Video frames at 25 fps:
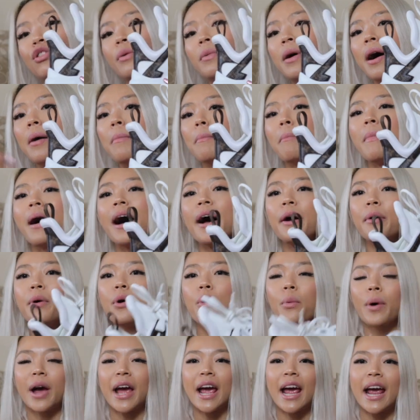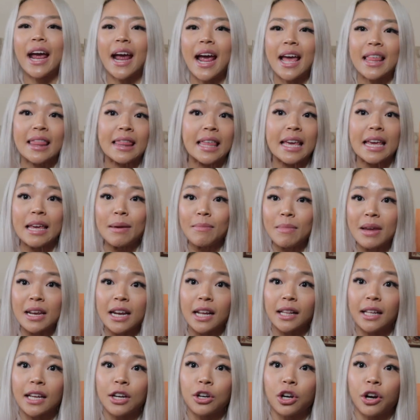from a mile away and they
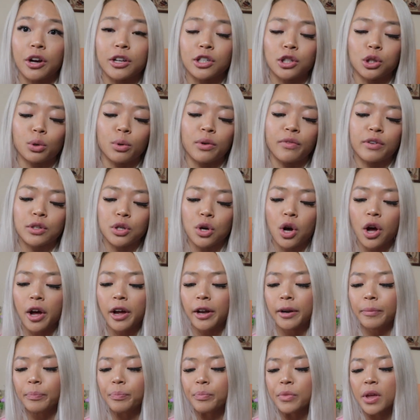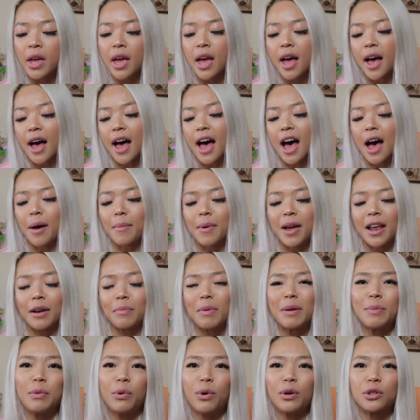immediately know it's Louis Vuitton. And
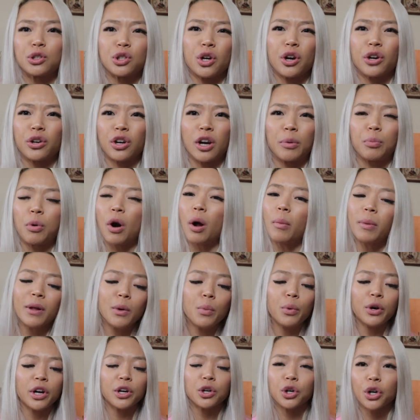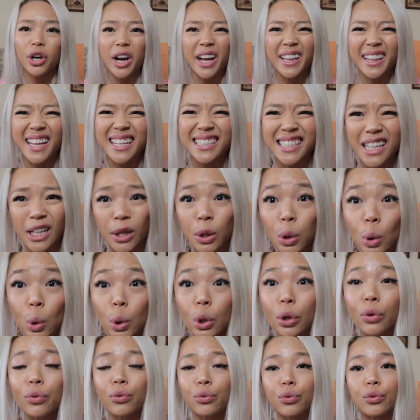people who don't know probably wouldn't know unless they
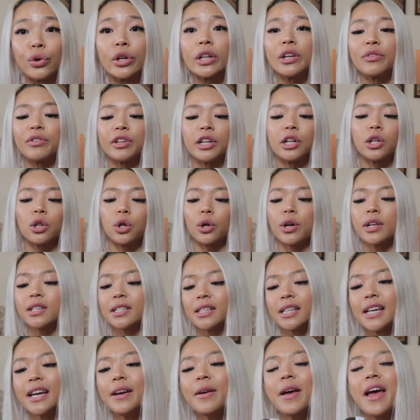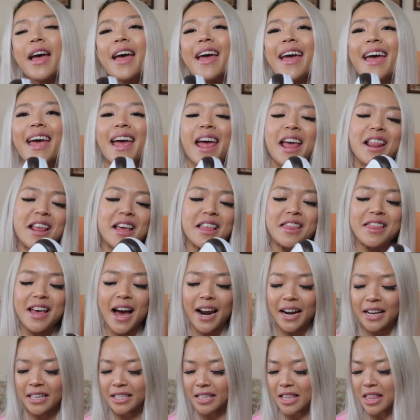look really, really closely. And
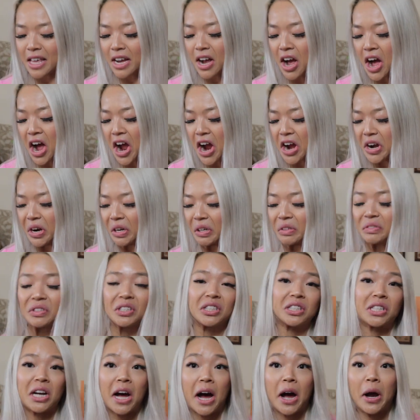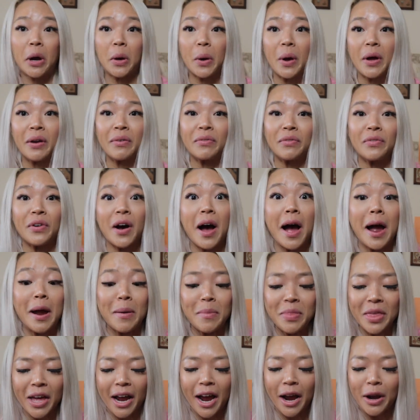that is the kind of style and
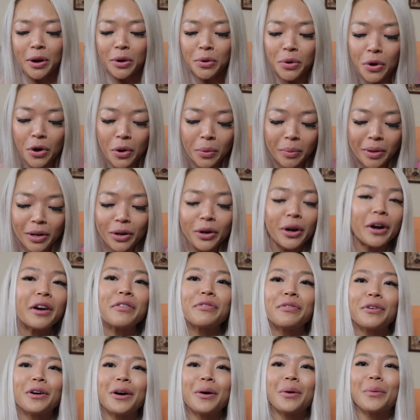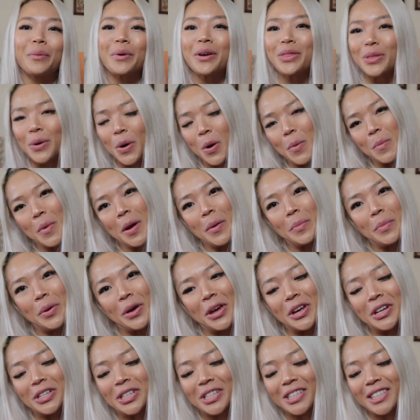vibe that I normally go for with all my
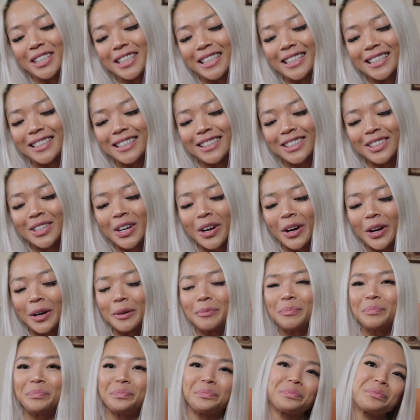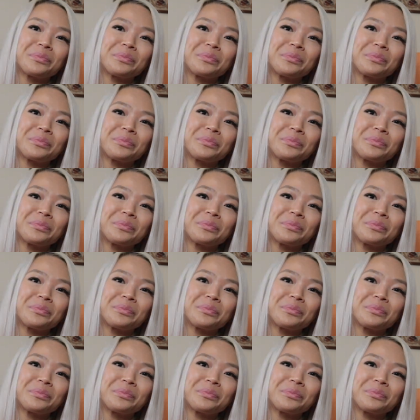purchases. So